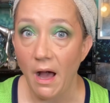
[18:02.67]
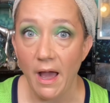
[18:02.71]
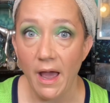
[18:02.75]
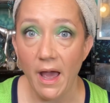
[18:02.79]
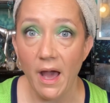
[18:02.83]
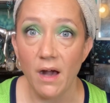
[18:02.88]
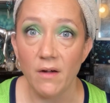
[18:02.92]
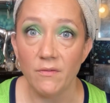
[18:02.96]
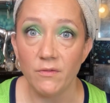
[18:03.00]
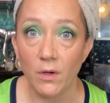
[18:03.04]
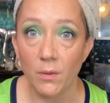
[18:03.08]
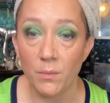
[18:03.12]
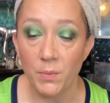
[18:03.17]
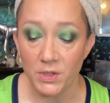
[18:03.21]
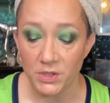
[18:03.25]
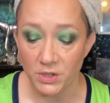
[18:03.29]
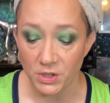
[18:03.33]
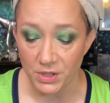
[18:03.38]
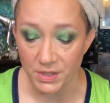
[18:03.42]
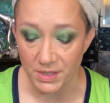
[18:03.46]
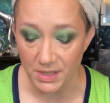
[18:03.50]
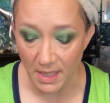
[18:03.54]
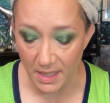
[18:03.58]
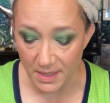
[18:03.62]
I have a bunch
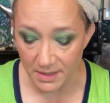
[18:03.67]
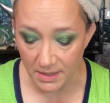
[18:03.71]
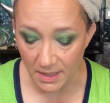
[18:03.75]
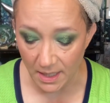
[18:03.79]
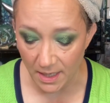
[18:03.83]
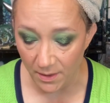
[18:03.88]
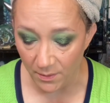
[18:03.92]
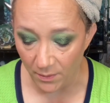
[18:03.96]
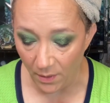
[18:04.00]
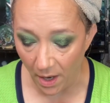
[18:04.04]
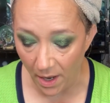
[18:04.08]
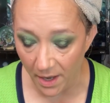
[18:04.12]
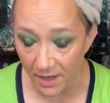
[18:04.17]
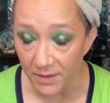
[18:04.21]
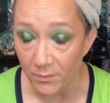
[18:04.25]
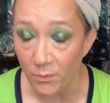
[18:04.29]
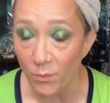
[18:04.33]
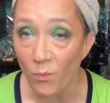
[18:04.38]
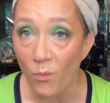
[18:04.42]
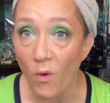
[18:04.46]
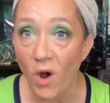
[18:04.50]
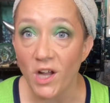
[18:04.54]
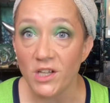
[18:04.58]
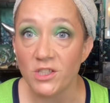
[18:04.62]
of sets and I, I
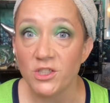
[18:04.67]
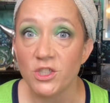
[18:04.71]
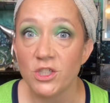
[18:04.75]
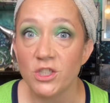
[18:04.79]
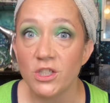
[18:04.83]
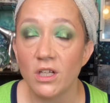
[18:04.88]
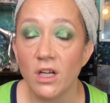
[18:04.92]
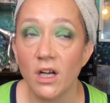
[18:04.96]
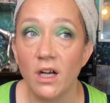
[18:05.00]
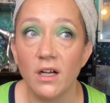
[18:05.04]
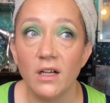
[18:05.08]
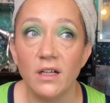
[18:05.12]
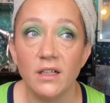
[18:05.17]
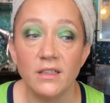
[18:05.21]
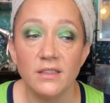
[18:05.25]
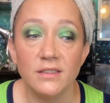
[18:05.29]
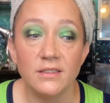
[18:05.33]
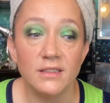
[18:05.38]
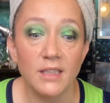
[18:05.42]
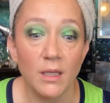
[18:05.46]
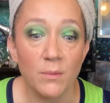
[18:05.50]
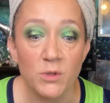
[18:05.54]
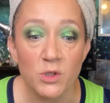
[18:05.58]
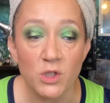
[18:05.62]
watched uh,
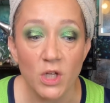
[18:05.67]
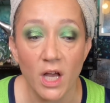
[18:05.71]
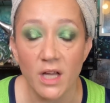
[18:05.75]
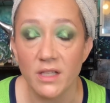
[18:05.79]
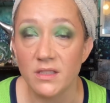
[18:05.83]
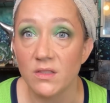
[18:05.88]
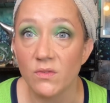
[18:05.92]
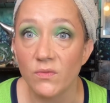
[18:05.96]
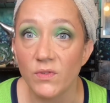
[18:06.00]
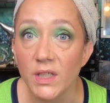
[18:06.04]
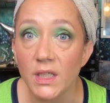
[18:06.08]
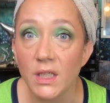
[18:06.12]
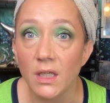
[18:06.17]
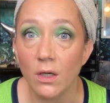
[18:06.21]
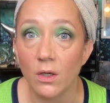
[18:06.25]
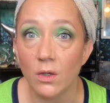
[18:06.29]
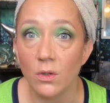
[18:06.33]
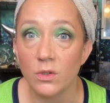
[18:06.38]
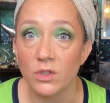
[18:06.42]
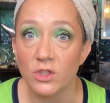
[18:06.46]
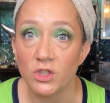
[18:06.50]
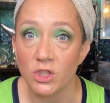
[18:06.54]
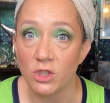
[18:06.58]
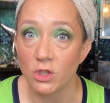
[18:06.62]
video
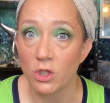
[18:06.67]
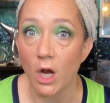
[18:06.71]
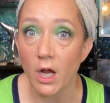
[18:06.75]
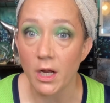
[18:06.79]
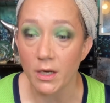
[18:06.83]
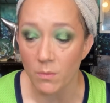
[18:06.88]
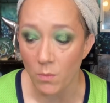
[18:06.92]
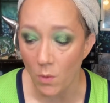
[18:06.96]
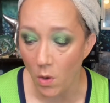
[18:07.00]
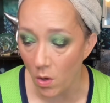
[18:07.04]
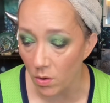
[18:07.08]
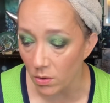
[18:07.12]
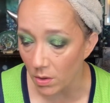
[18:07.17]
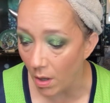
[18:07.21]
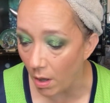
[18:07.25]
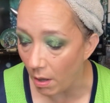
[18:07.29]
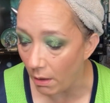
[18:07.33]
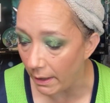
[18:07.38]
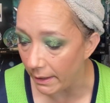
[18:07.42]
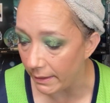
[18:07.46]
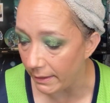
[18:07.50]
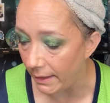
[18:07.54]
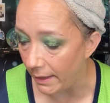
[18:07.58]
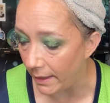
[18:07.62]
and she tried them all
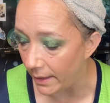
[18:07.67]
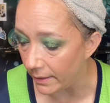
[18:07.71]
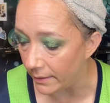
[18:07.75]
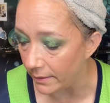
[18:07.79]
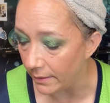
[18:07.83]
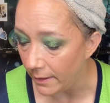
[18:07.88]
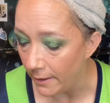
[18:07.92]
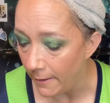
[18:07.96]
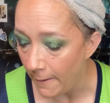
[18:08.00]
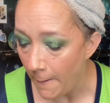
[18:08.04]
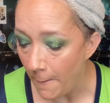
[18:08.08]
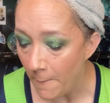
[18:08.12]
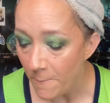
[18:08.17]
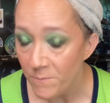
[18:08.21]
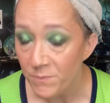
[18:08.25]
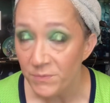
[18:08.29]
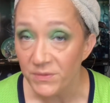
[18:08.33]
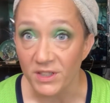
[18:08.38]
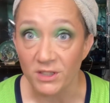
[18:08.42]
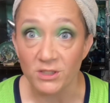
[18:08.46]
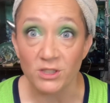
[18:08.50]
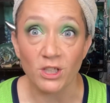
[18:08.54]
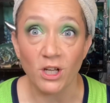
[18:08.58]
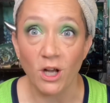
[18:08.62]
on and
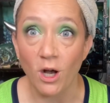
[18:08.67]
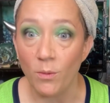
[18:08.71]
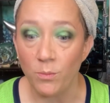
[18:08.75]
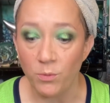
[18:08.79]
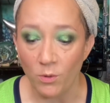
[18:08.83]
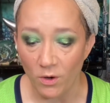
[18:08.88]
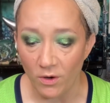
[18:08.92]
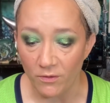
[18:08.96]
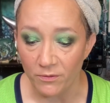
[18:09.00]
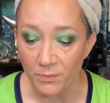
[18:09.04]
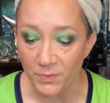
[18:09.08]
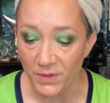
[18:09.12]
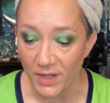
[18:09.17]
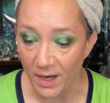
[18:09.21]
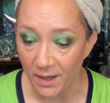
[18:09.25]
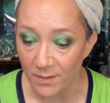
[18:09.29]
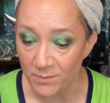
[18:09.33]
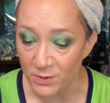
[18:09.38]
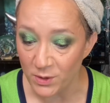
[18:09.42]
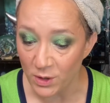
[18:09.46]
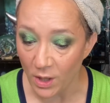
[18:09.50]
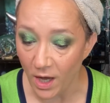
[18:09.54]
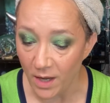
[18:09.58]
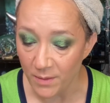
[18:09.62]
there's a couple of them that I'm,
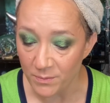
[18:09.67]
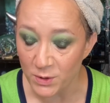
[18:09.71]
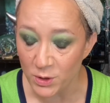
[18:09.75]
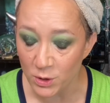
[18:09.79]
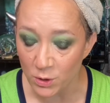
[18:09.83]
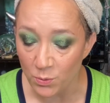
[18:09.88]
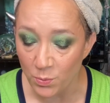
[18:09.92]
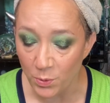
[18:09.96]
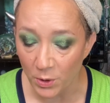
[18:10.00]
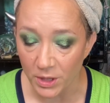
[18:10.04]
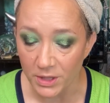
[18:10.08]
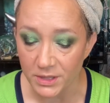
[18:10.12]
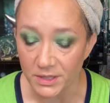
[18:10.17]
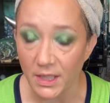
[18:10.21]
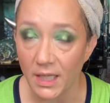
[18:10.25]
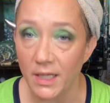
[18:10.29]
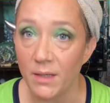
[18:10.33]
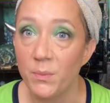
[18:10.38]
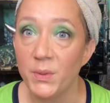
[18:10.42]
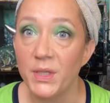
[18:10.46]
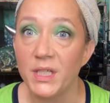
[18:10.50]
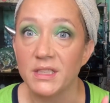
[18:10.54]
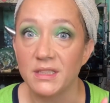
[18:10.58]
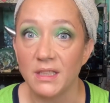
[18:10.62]
I'm super
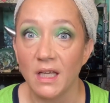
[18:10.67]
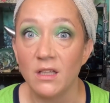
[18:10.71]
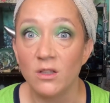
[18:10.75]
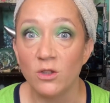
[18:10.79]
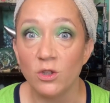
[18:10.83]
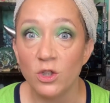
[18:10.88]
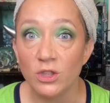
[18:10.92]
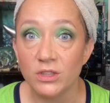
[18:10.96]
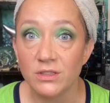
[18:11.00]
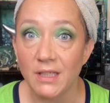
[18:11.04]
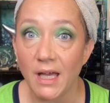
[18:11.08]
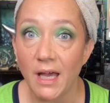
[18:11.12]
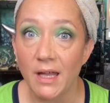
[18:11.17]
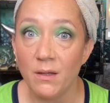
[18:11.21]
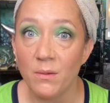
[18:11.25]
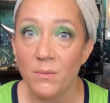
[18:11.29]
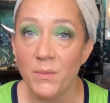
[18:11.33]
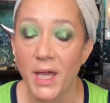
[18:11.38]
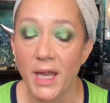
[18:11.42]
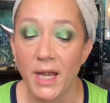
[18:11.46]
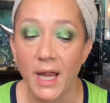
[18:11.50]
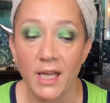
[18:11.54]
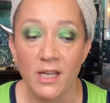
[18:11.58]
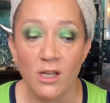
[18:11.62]
excited because I looked at them
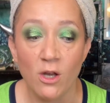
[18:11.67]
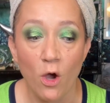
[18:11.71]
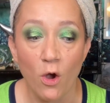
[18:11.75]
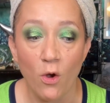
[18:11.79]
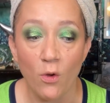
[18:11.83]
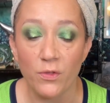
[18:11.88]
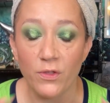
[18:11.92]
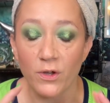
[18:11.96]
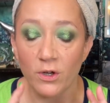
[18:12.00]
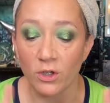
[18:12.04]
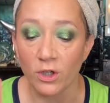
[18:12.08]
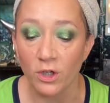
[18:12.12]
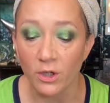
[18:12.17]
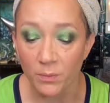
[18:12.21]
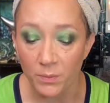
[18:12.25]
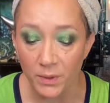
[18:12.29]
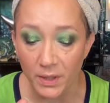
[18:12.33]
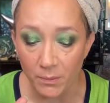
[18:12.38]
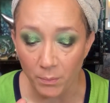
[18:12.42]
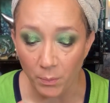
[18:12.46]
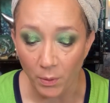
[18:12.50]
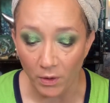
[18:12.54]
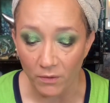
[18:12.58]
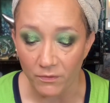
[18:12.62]
and I know they're going to
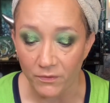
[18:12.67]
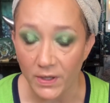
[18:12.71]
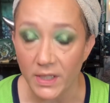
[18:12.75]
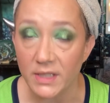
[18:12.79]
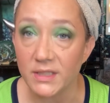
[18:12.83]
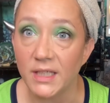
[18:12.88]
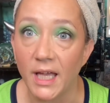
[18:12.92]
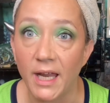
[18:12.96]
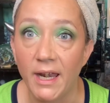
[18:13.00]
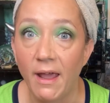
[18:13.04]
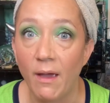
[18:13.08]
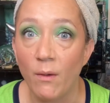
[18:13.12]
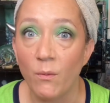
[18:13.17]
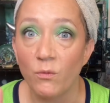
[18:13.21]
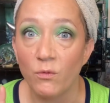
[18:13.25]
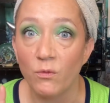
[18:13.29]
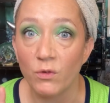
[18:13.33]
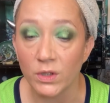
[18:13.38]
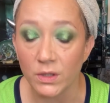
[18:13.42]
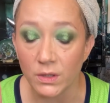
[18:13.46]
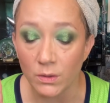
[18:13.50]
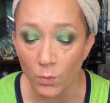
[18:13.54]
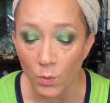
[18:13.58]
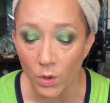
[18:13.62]
be perfect and I
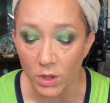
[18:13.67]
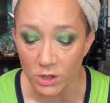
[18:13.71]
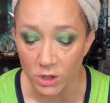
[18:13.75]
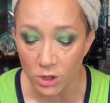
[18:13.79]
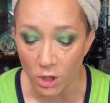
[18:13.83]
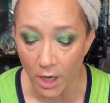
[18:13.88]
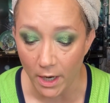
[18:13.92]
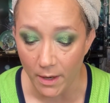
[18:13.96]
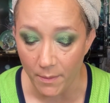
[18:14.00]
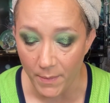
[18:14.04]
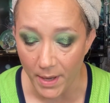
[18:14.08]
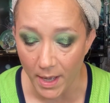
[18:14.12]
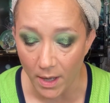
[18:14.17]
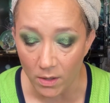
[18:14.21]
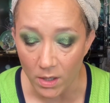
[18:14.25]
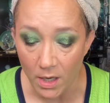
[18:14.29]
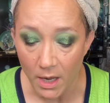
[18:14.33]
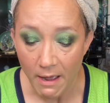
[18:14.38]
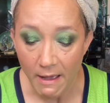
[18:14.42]
really want to try them out.